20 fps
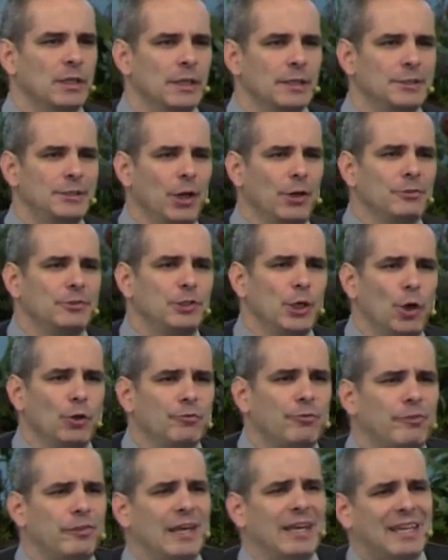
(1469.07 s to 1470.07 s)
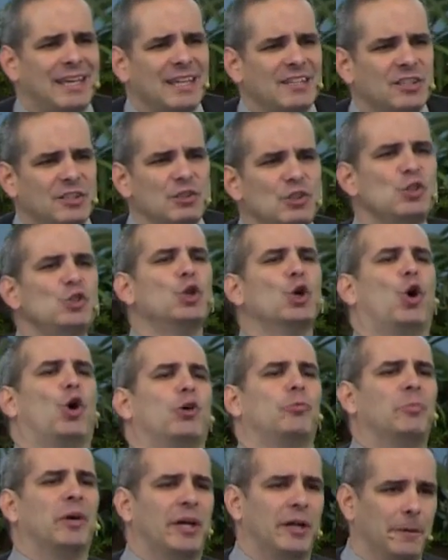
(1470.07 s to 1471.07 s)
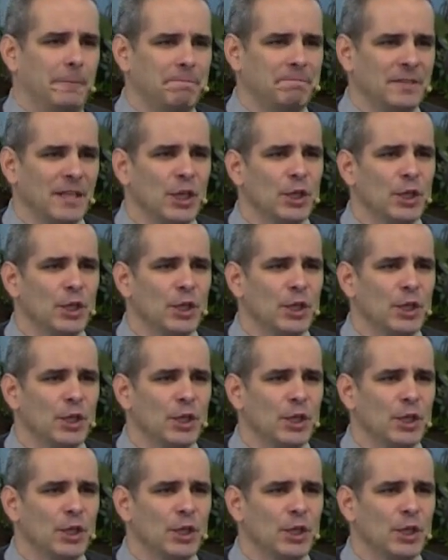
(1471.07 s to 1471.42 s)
Don't think it's normal